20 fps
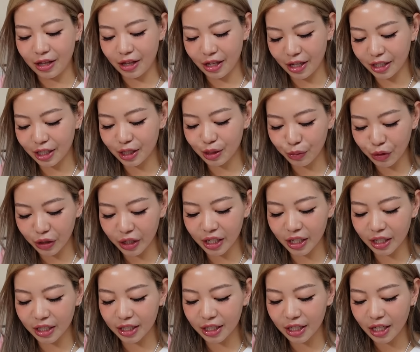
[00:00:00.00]
this
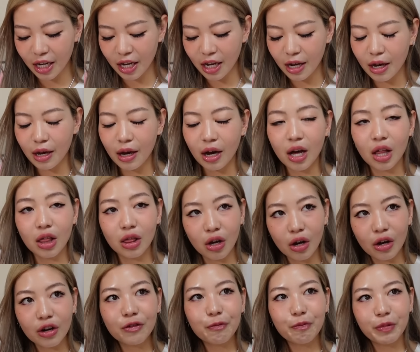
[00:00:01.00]
was a
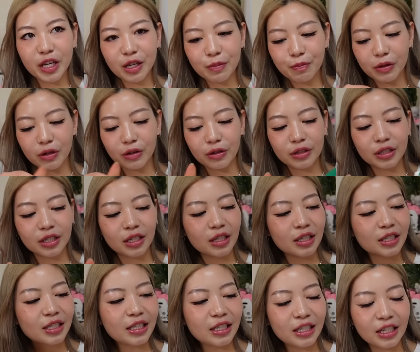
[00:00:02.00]
lot of people's
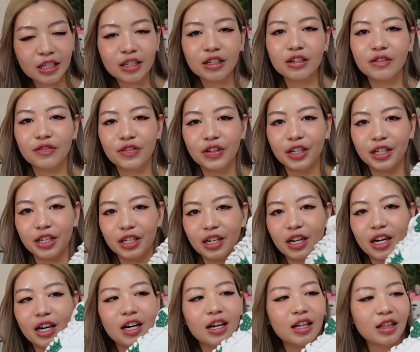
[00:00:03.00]
sneaker of the
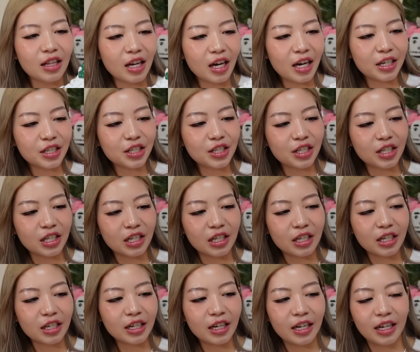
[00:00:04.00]
year last
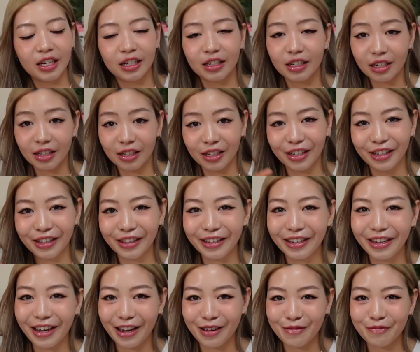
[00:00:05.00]
year, and
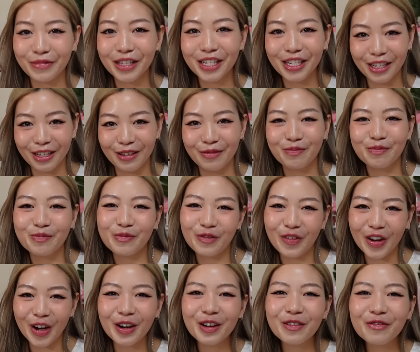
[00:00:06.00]
clearly I'm team
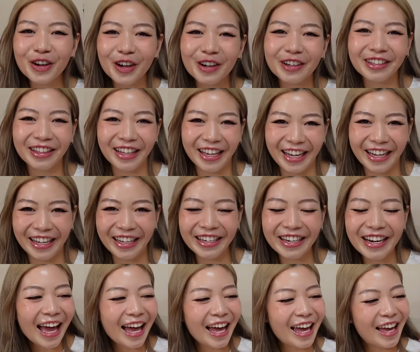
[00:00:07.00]
very, very
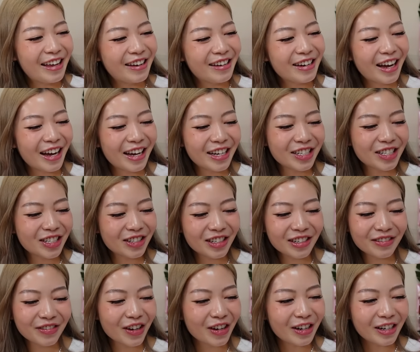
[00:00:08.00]
late, and I should
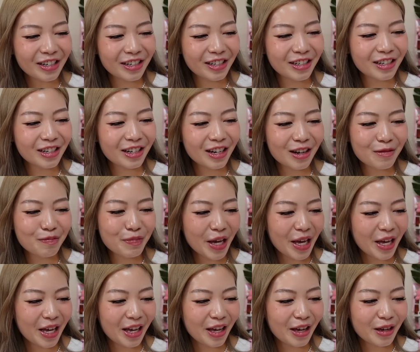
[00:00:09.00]
have gotten a
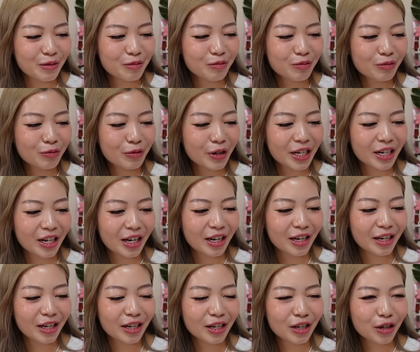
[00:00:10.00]
pair when
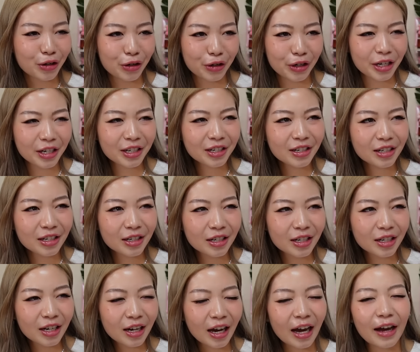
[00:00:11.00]
I could.
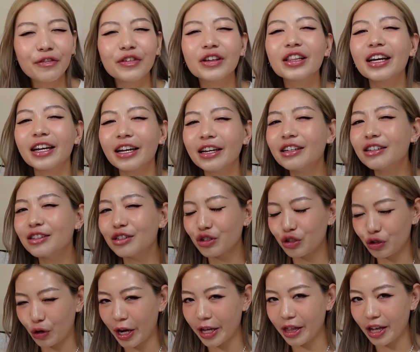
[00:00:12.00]
I feel like I didn't
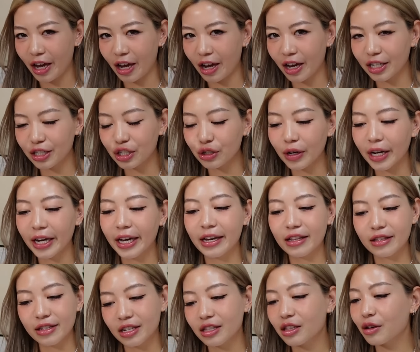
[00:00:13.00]
try that hard, so I
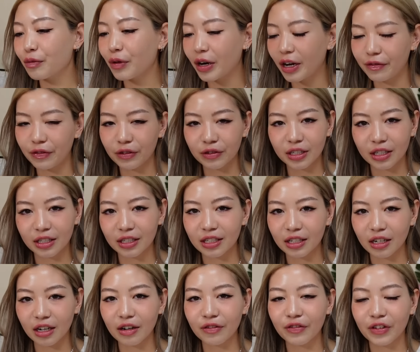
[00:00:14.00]
entered the raffles and
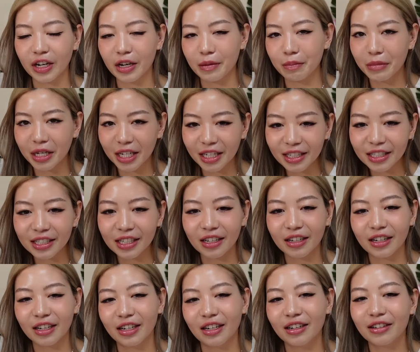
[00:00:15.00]
stuff and I missed, and
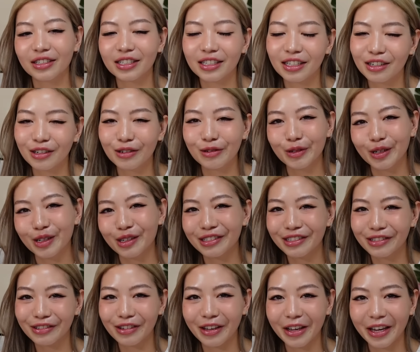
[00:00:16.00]
then I was like, oh well,
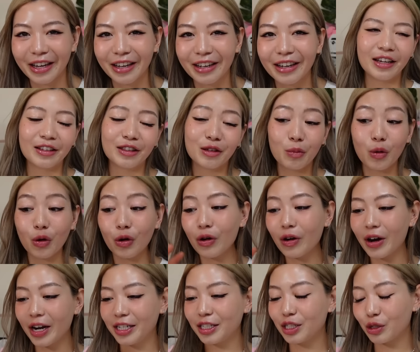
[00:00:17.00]
it's okay. And the more
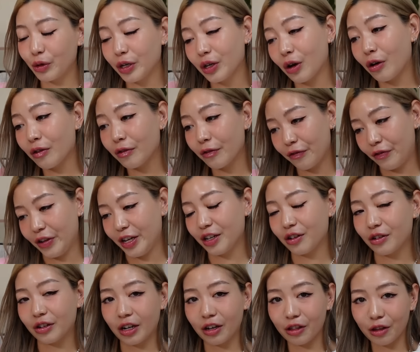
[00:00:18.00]
I saw it on feet
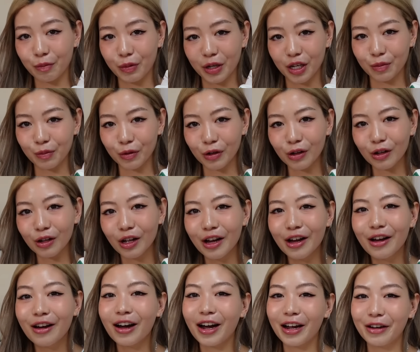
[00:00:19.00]
on other people,
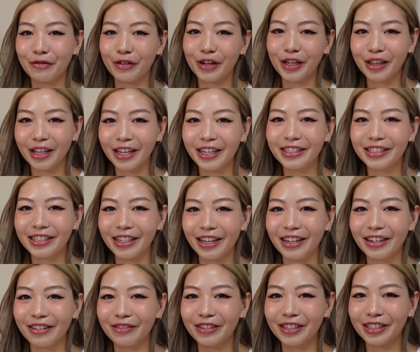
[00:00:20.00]
I realized that
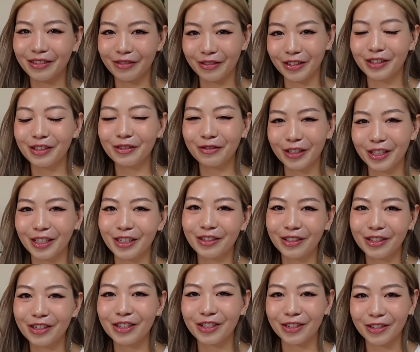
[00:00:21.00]
it was a really, really
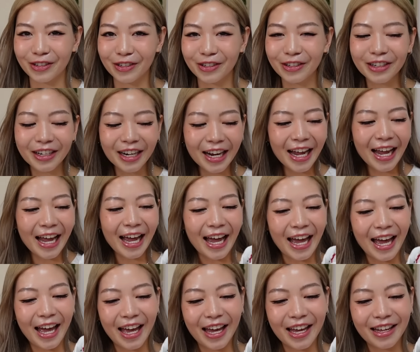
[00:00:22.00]
good shoe.
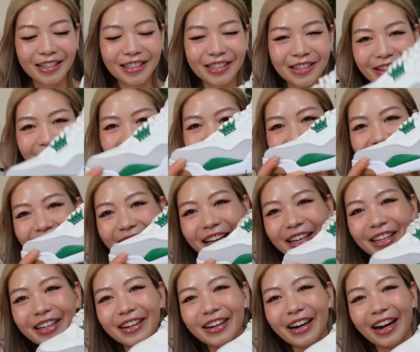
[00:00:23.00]
And so yeah,
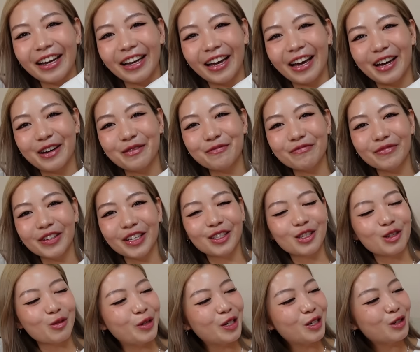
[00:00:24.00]
here I am in
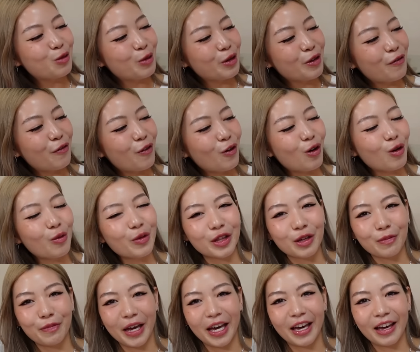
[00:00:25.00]
2024 with a
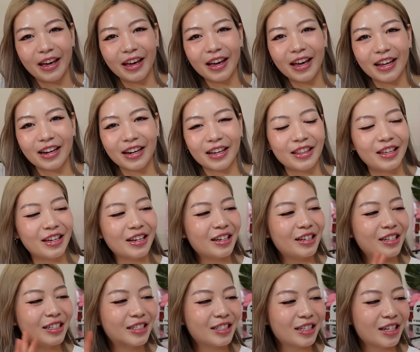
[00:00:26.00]
pair, and I think it
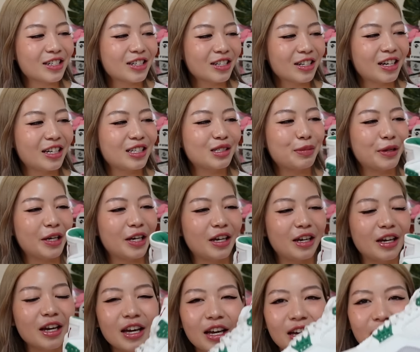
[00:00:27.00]
is such a nice
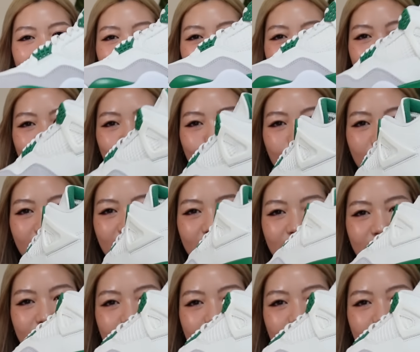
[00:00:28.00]
pair. Colorway